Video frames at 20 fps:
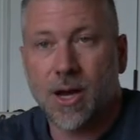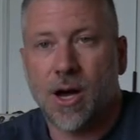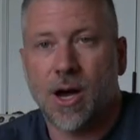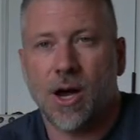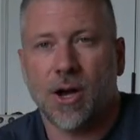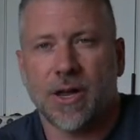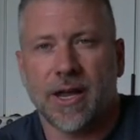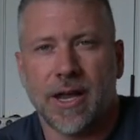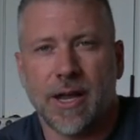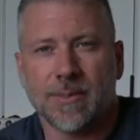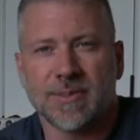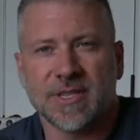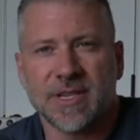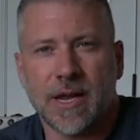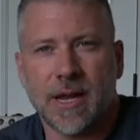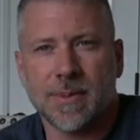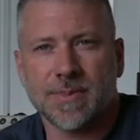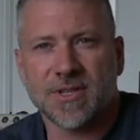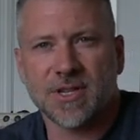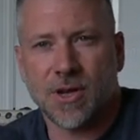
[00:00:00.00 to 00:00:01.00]
all cam
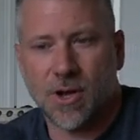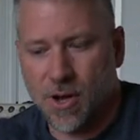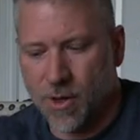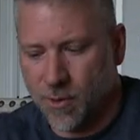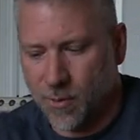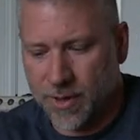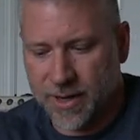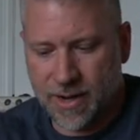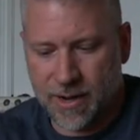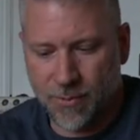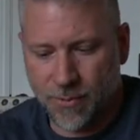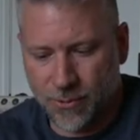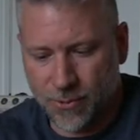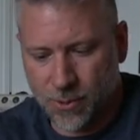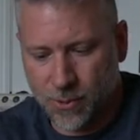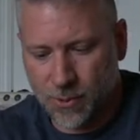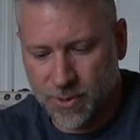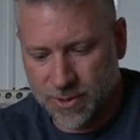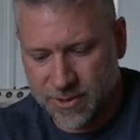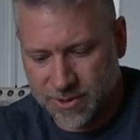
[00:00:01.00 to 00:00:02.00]
snaps all the way down
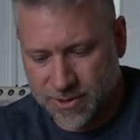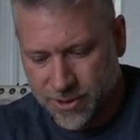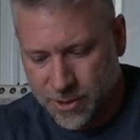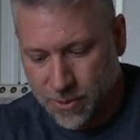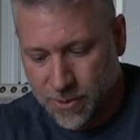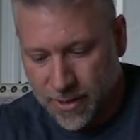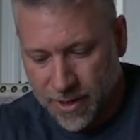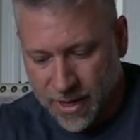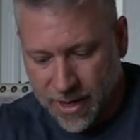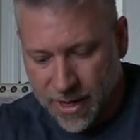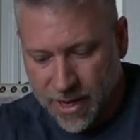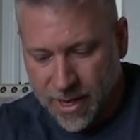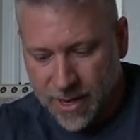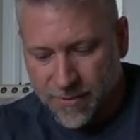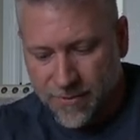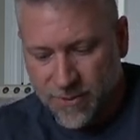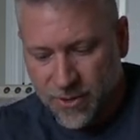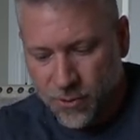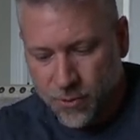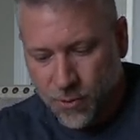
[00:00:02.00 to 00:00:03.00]
through. So
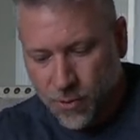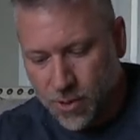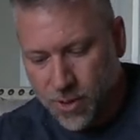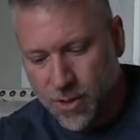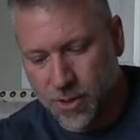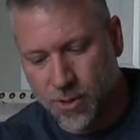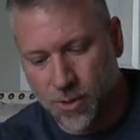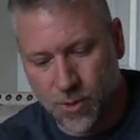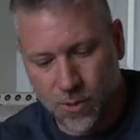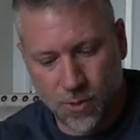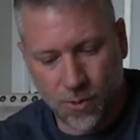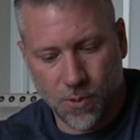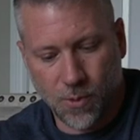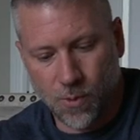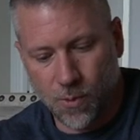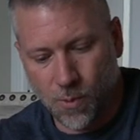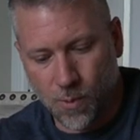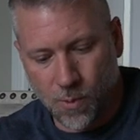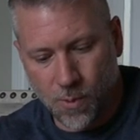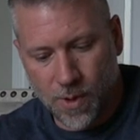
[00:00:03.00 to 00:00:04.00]
if you
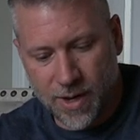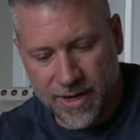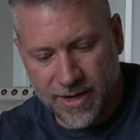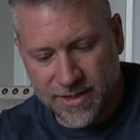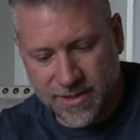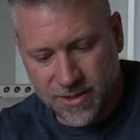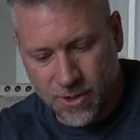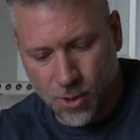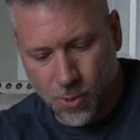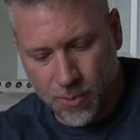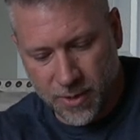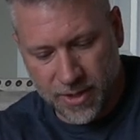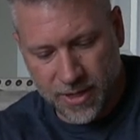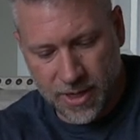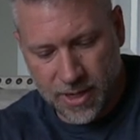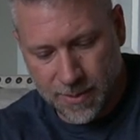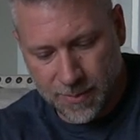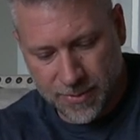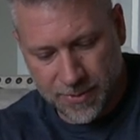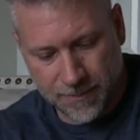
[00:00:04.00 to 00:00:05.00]
wanted to open it
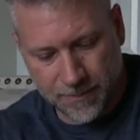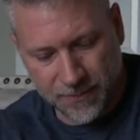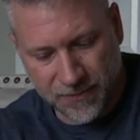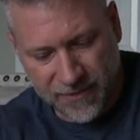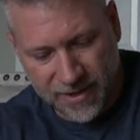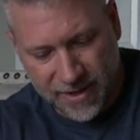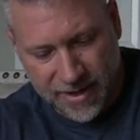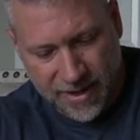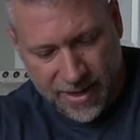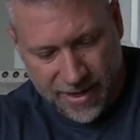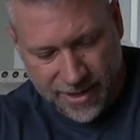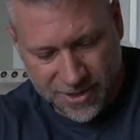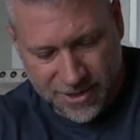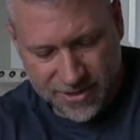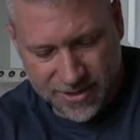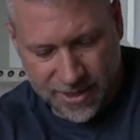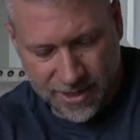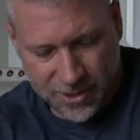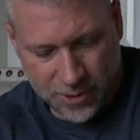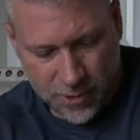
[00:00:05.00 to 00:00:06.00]
up and
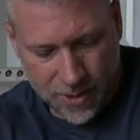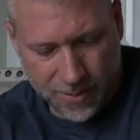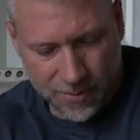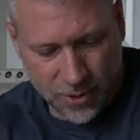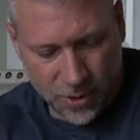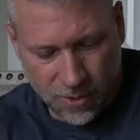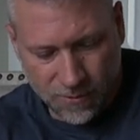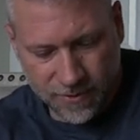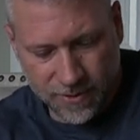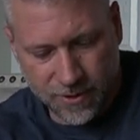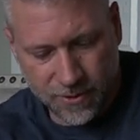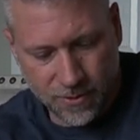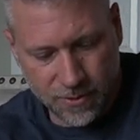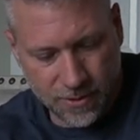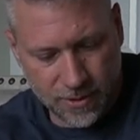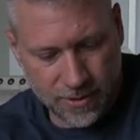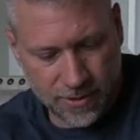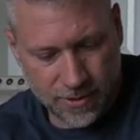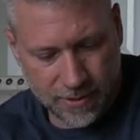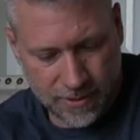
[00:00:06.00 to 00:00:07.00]
just kind of drape it over
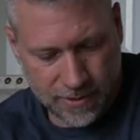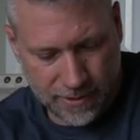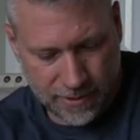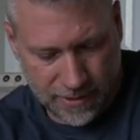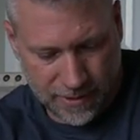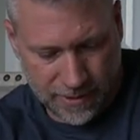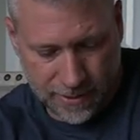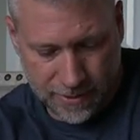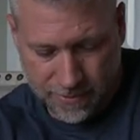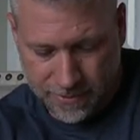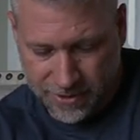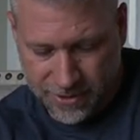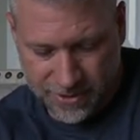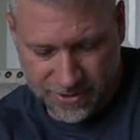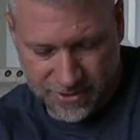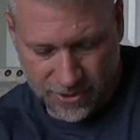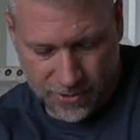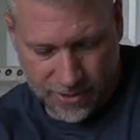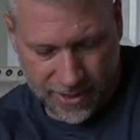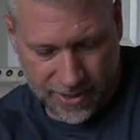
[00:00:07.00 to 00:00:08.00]
you, you know, you
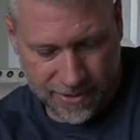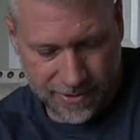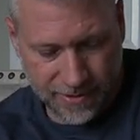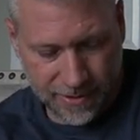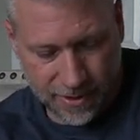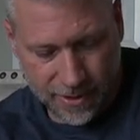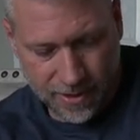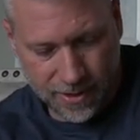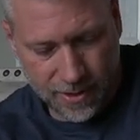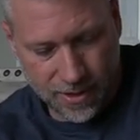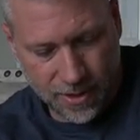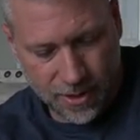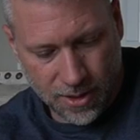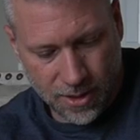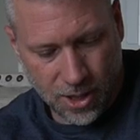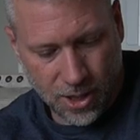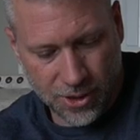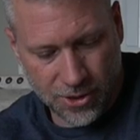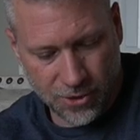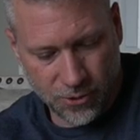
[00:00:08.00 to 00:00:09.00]
just go ahead and
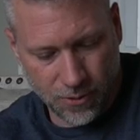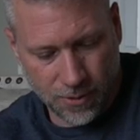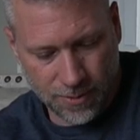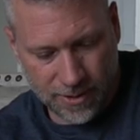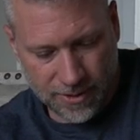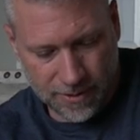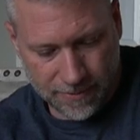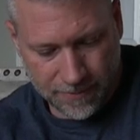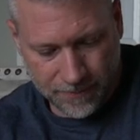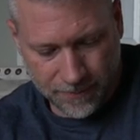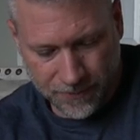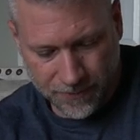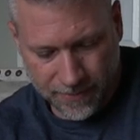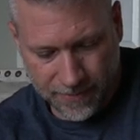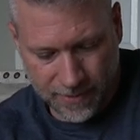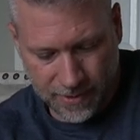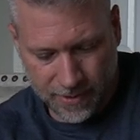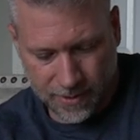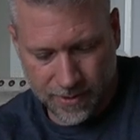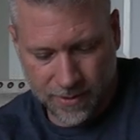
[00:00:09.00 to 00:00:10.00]
undo them all.
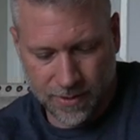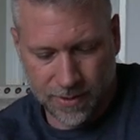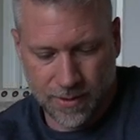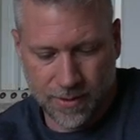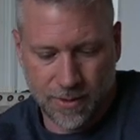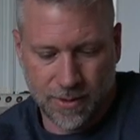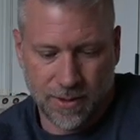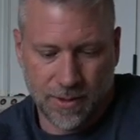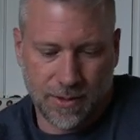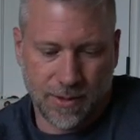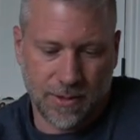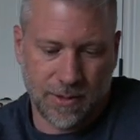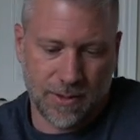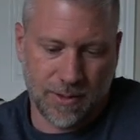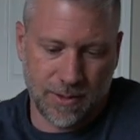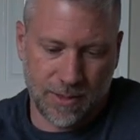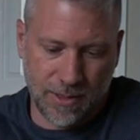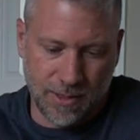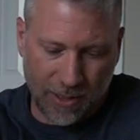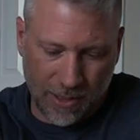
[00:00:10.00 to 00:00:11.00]

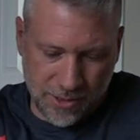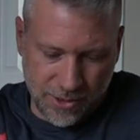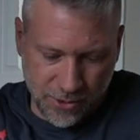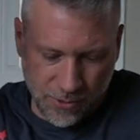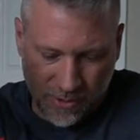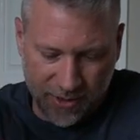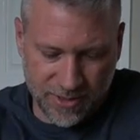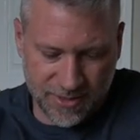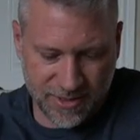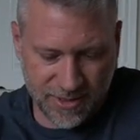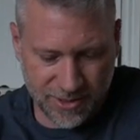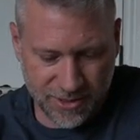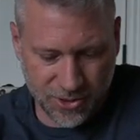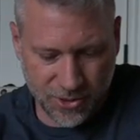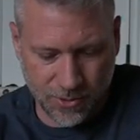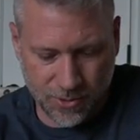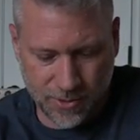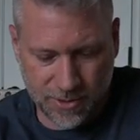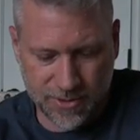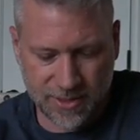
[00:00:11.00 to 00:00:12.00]
Undo the cinch
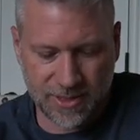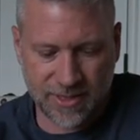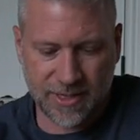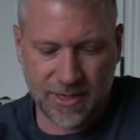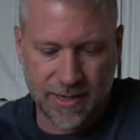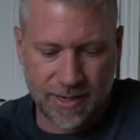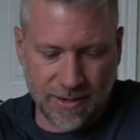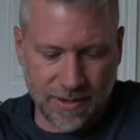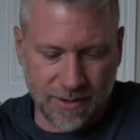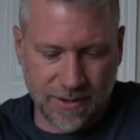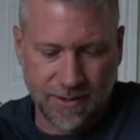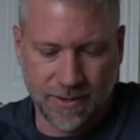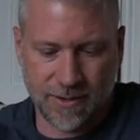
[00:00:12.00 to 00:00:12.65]
cords at the end,